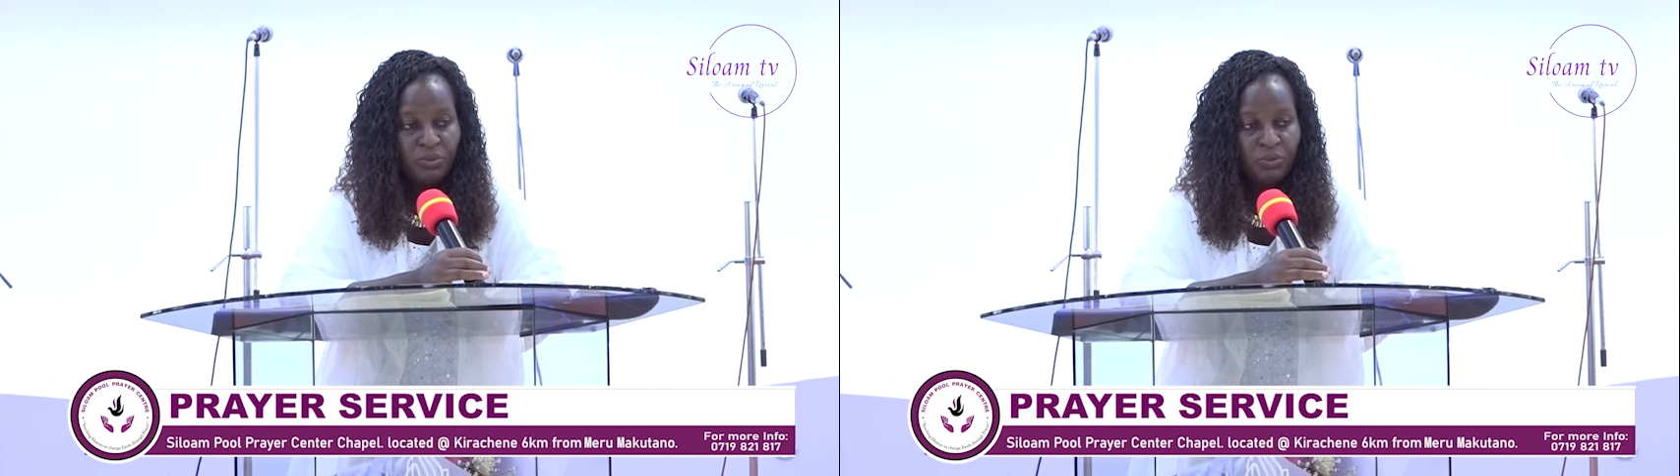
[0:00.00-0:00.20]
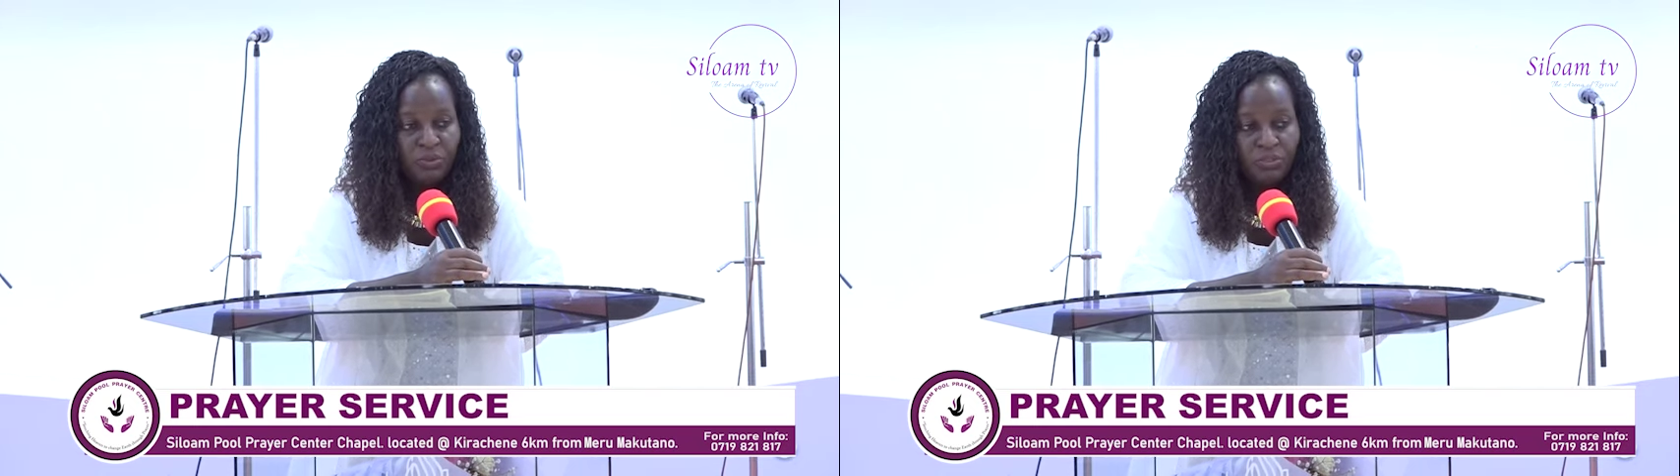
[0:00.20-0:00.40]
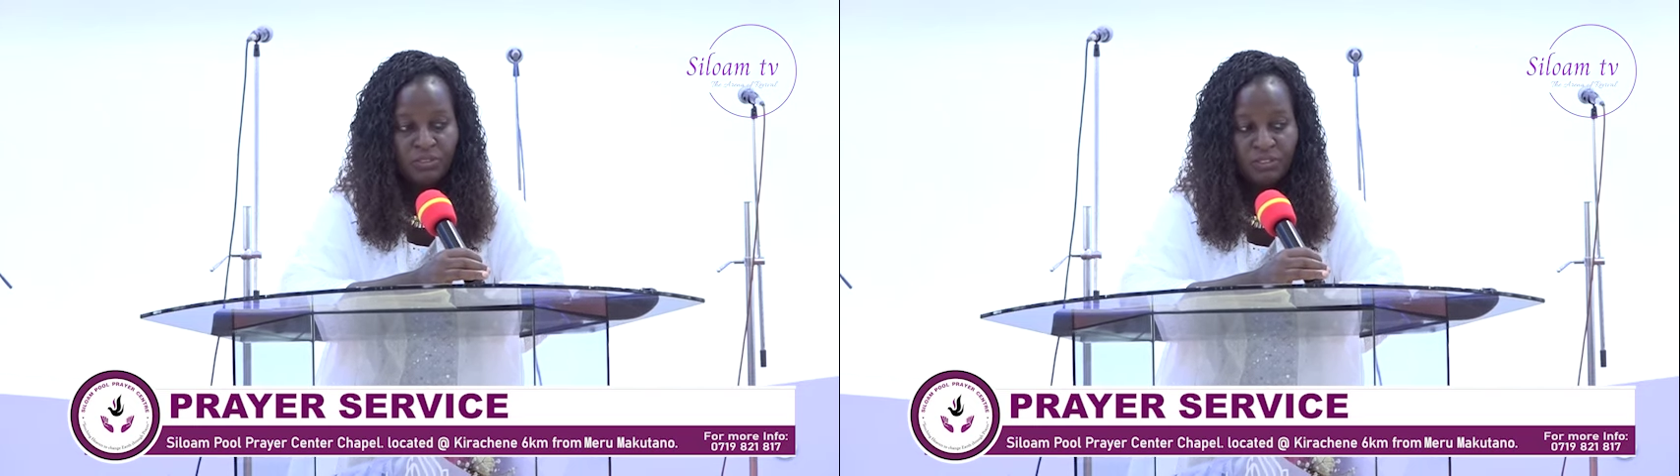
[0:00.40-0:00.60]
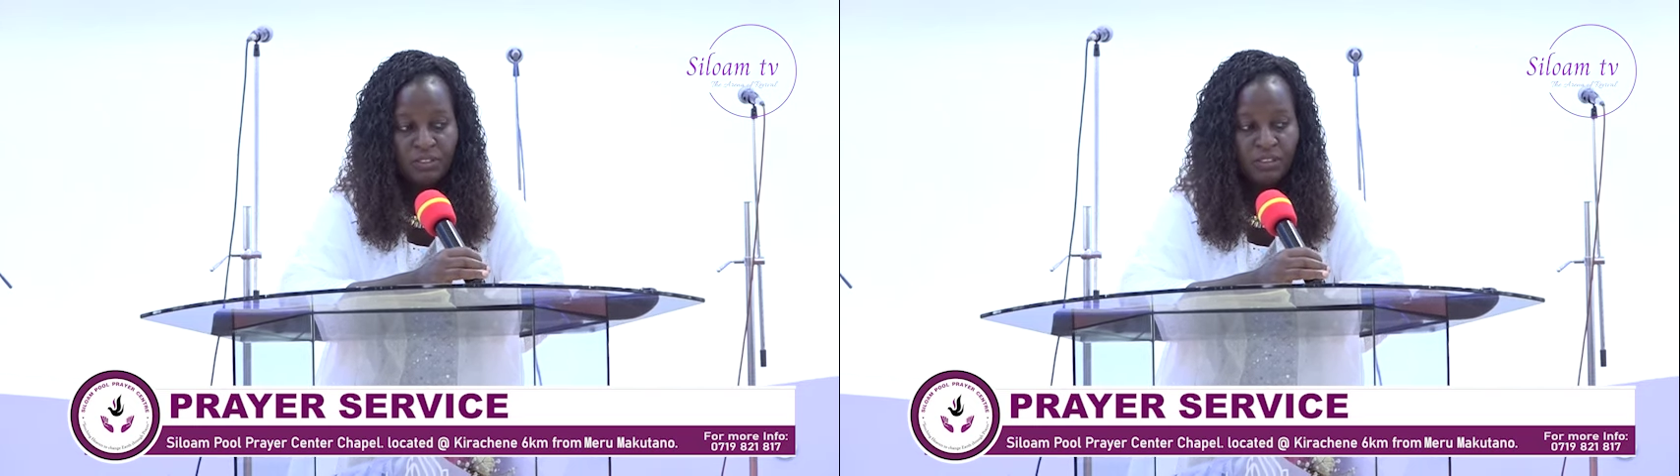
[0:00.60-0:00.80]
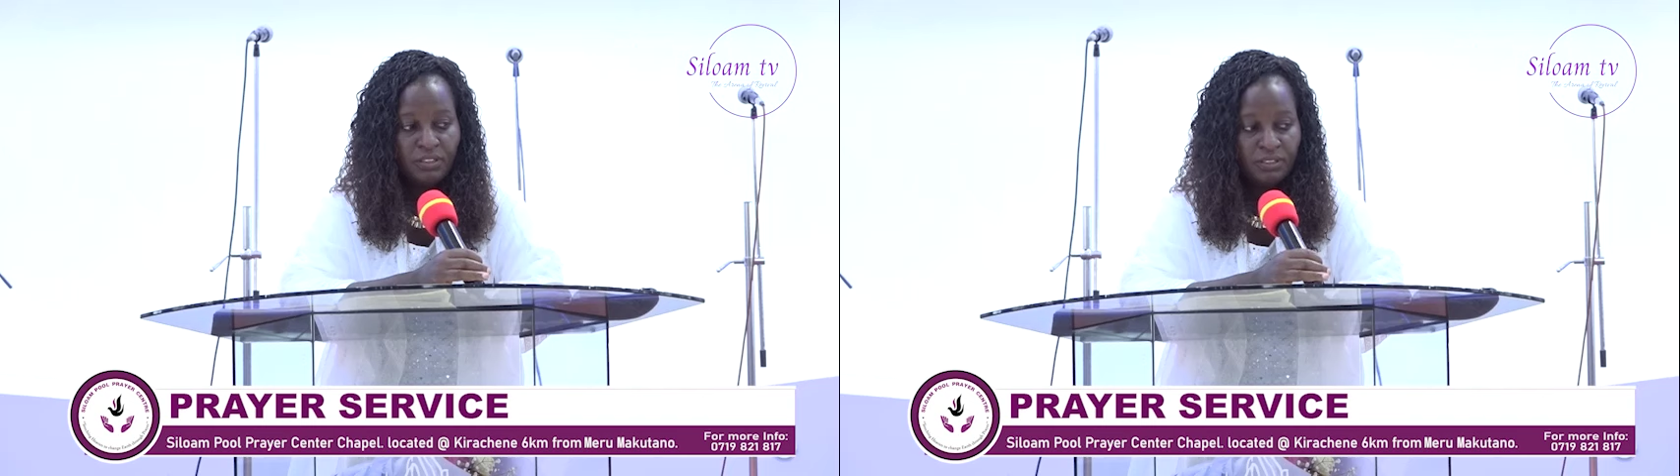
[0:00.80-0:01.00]
was,
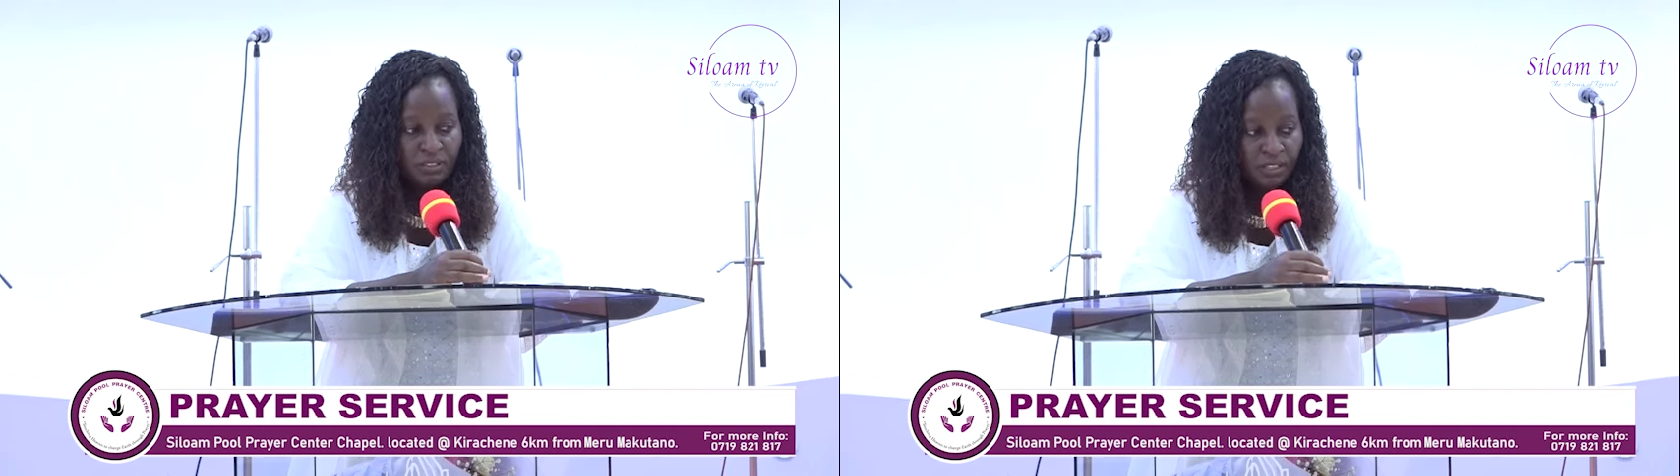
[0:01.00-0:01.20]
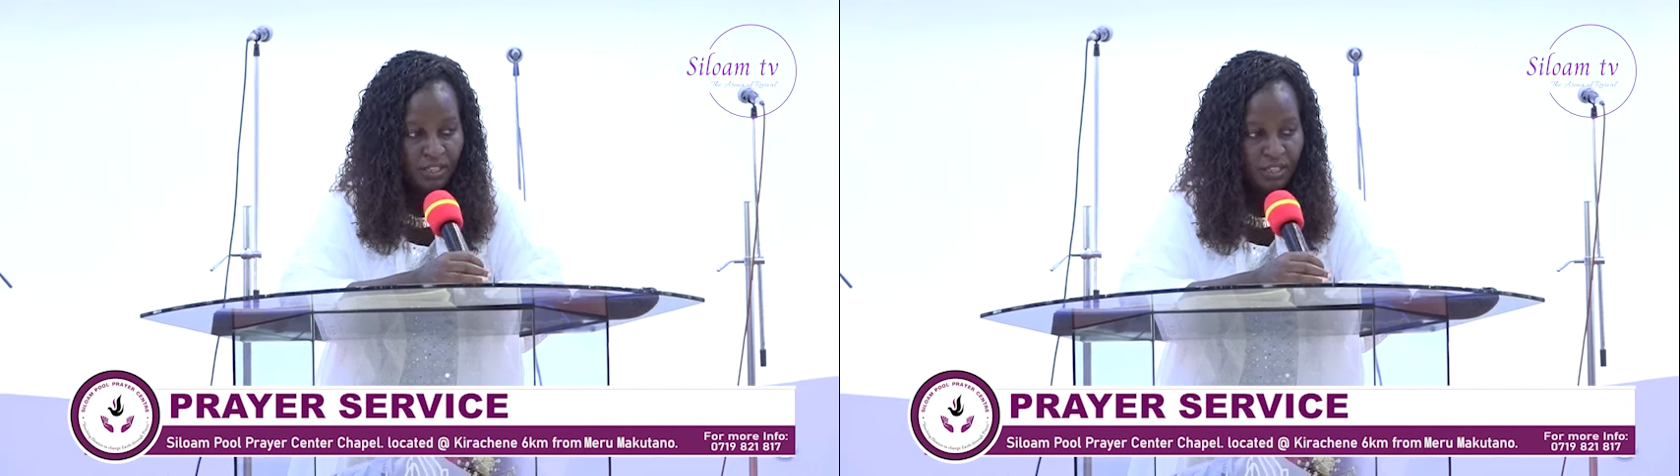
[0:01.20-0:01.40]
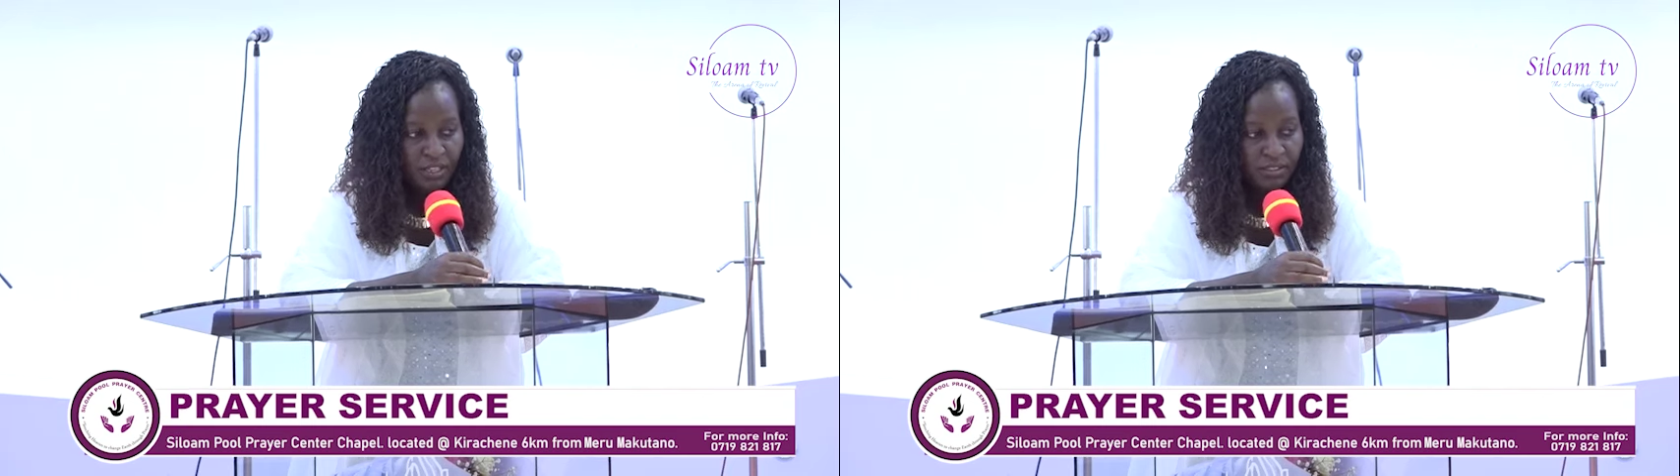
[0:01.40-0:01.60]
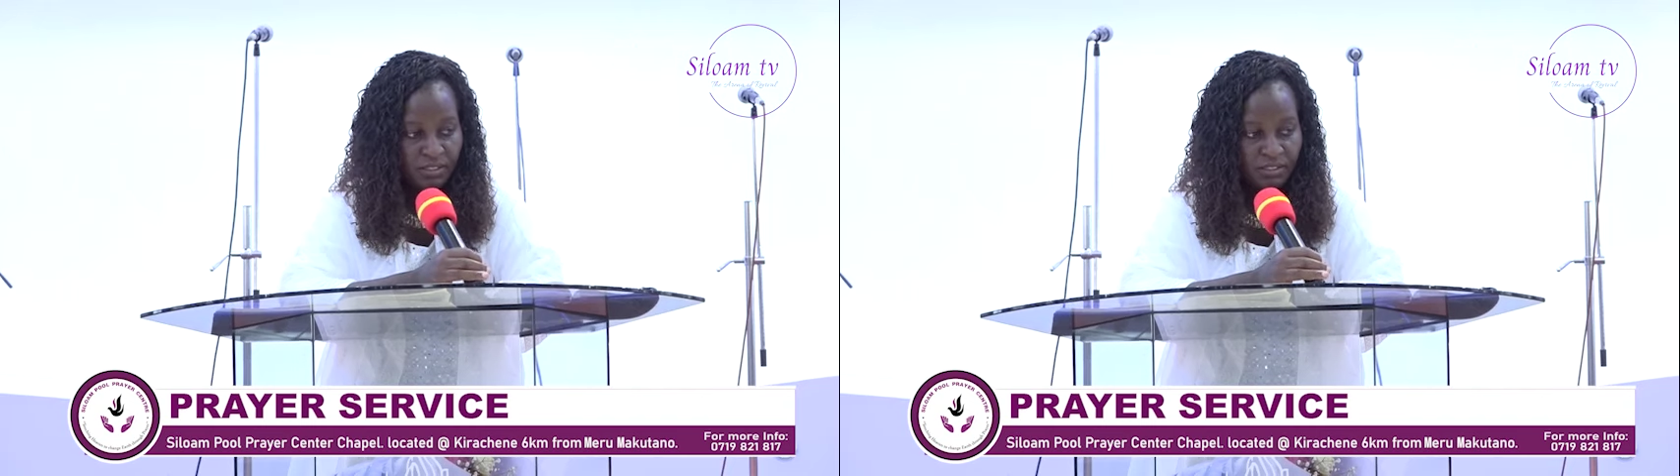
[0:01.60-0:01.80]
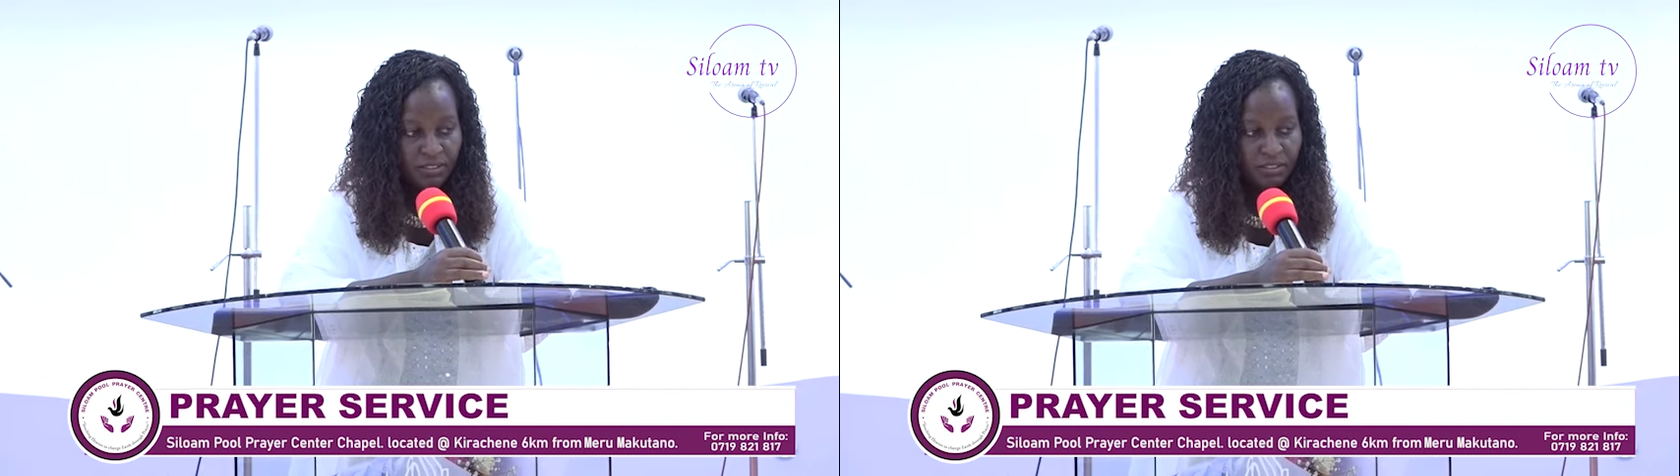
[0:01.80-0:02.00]
tears,